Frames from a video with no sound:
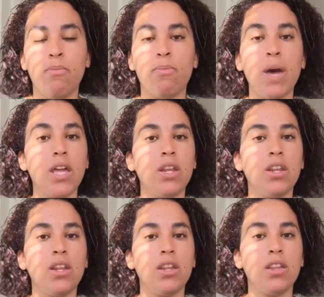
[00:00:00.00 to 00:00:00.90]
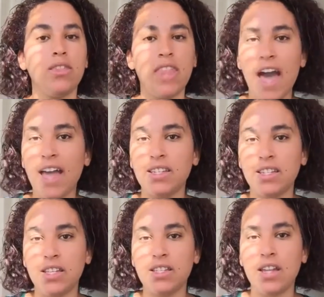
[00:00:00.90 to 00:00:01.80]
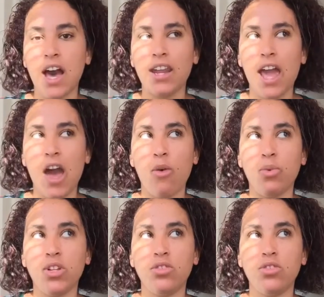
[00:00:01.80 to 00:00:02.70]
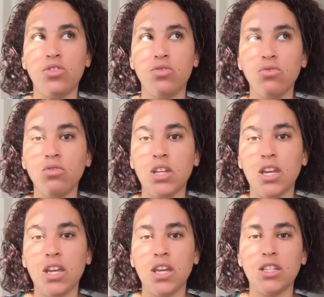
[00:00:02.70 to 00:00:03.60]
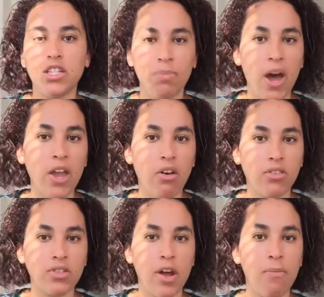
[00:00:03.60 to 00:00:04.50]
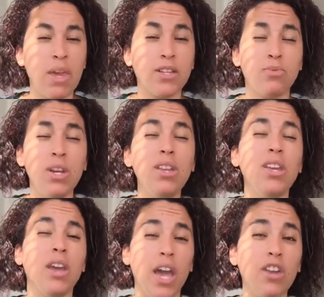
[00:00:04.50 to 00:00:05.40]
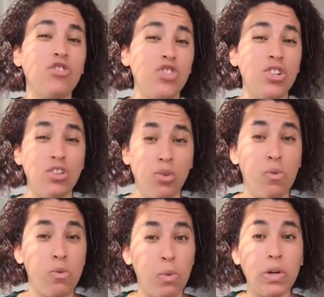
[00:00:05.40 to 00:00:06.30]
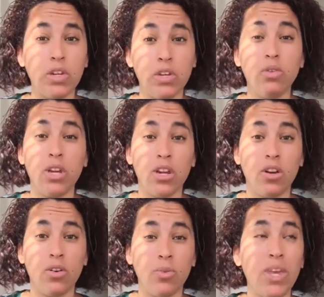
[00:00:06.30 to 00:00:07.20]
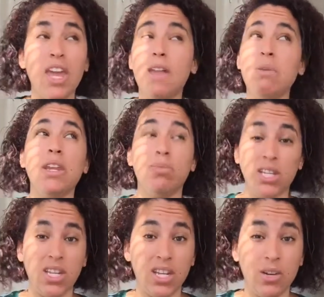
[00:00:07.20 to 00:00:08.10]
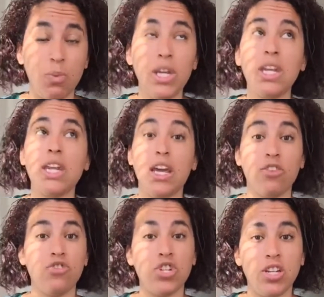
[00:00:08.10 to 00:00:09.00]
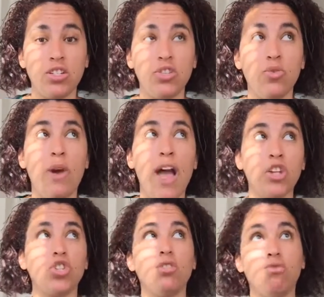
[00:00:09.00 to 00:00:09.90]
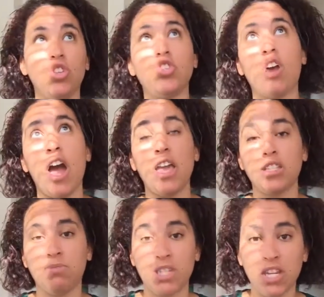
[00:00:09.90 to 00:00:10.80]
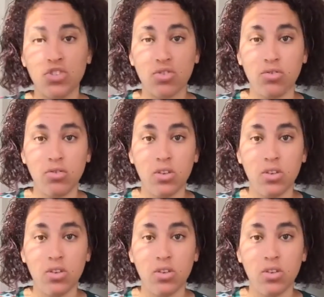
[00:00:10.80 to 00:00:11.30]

But that is not how we truly inspire ourselves, because we need energy to do what we want to do here. We can't be depleted. We need energy to actually reach our highest potential.